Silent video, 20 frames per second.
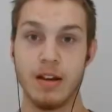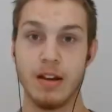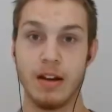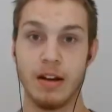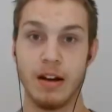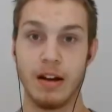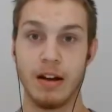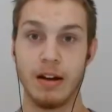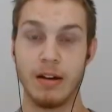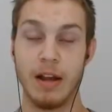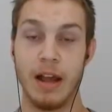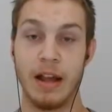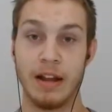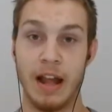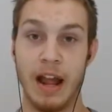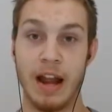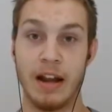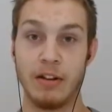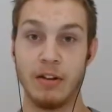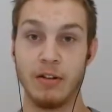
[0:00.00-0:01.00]
uh, and,
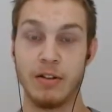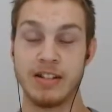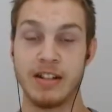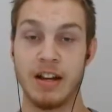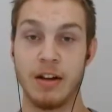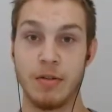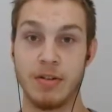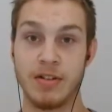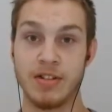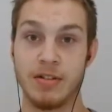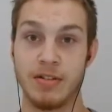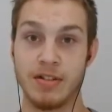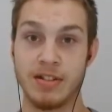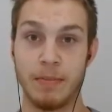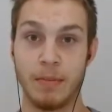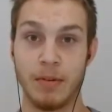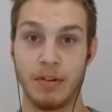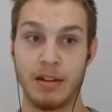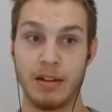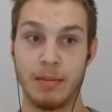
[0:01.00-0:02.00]
and, notice how they're so
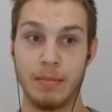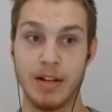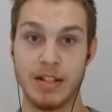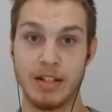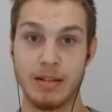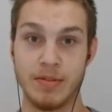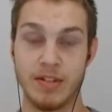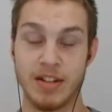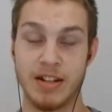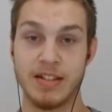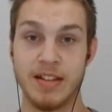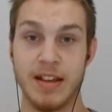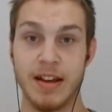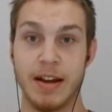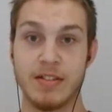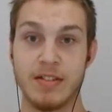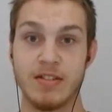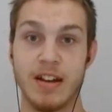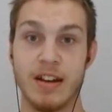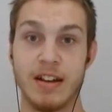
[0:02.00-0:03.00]
similar to the Muslims. Because,
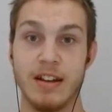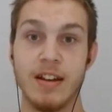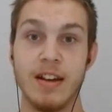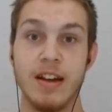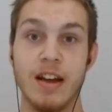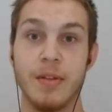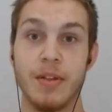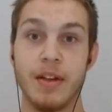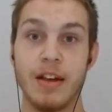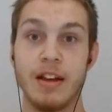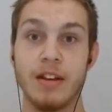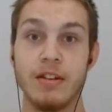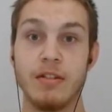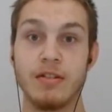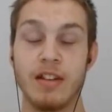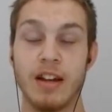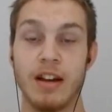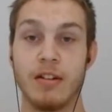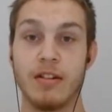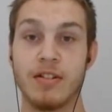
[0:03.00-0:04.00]
like I said, the Hindu
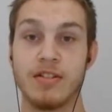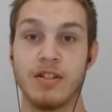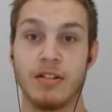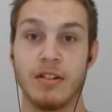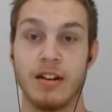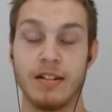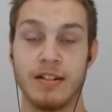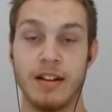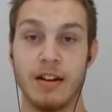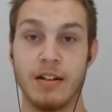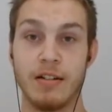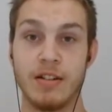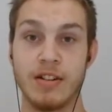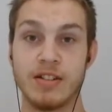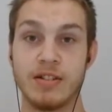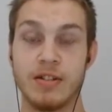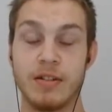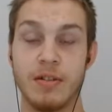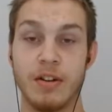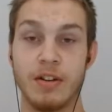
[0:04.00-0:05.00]
terrorists are not
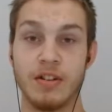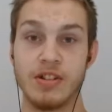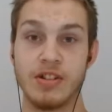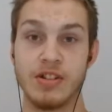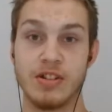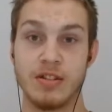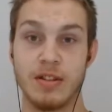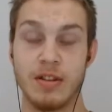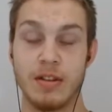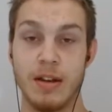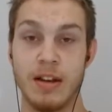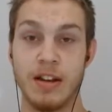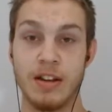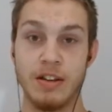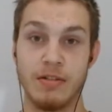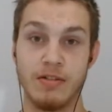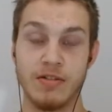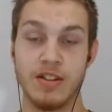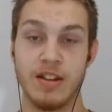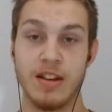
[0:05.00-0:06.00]
terrorists, they're just
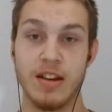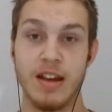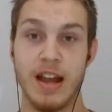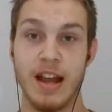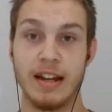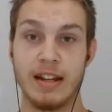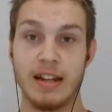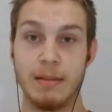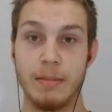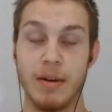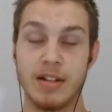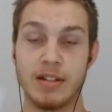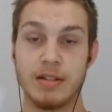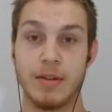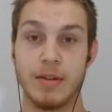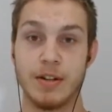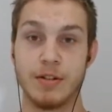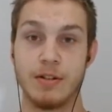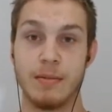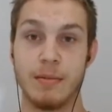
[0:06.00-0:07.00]
Hindus. And the
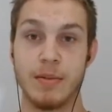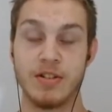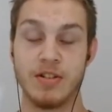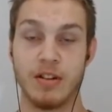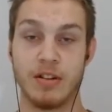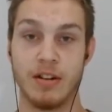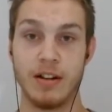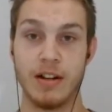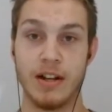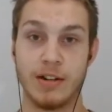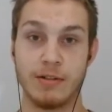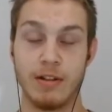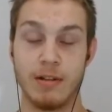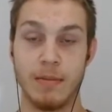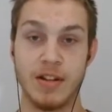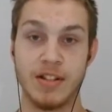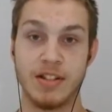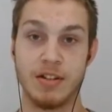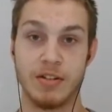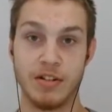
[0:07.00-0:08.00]
Muslim extremists are not
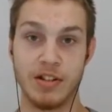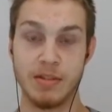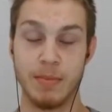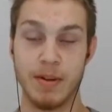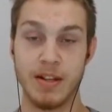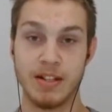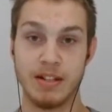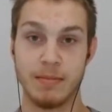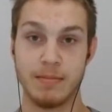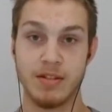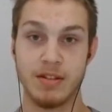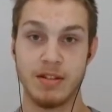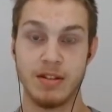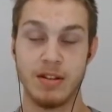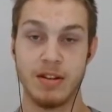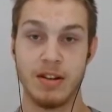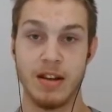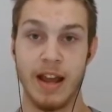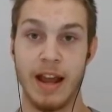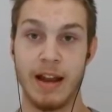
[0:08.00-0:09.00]
extremists, they're just Muslims.
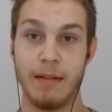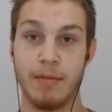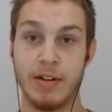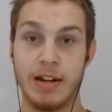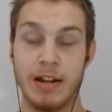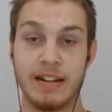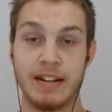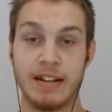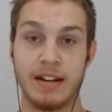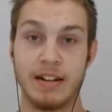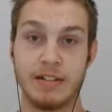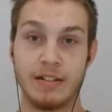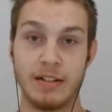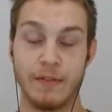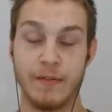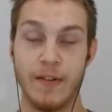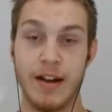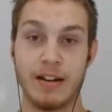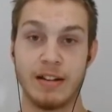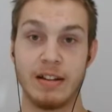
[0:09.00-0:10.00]
And when you get down to the
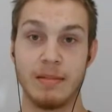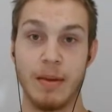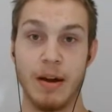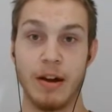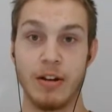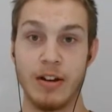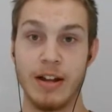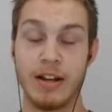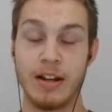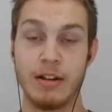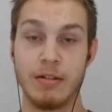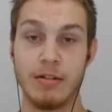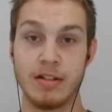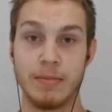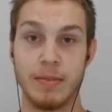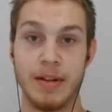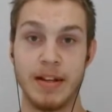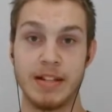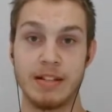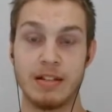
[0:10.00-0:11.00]
fact of the matter,
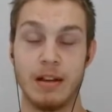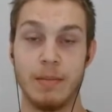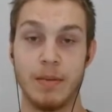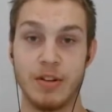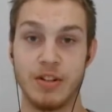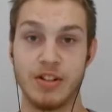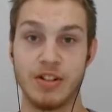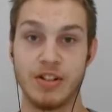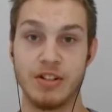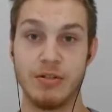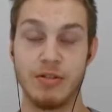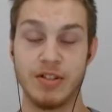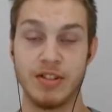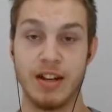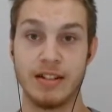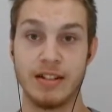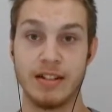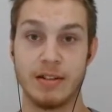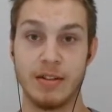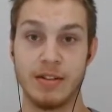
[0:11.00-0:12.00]
Hinduism and Islam are just two
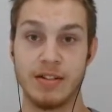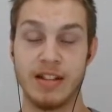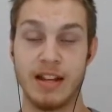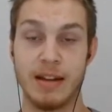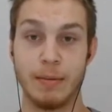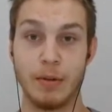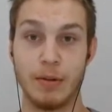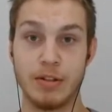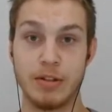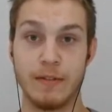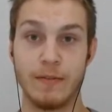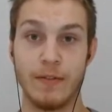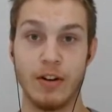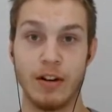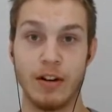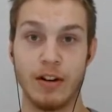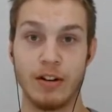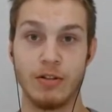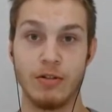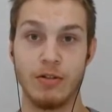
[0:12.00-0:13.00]
sides of the same
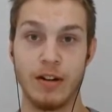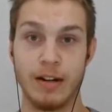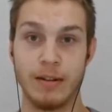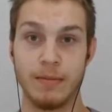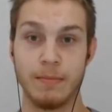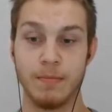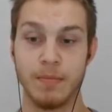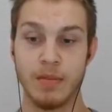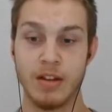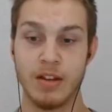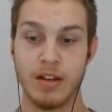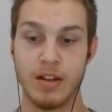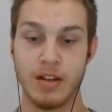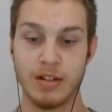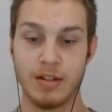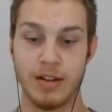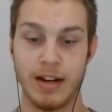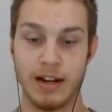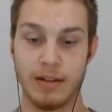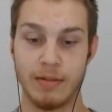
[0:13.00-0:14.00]
Luciferian coin.
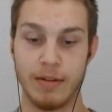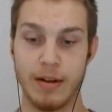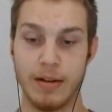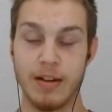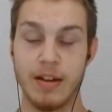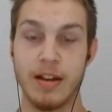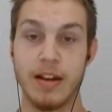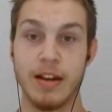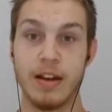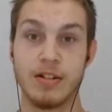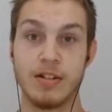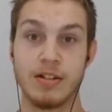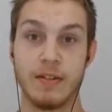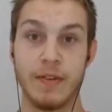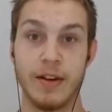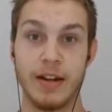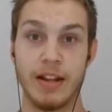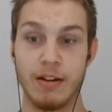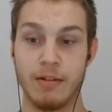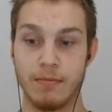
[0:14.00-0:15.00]
So anyway, here's the
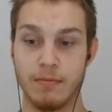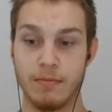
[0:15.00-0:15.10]
video.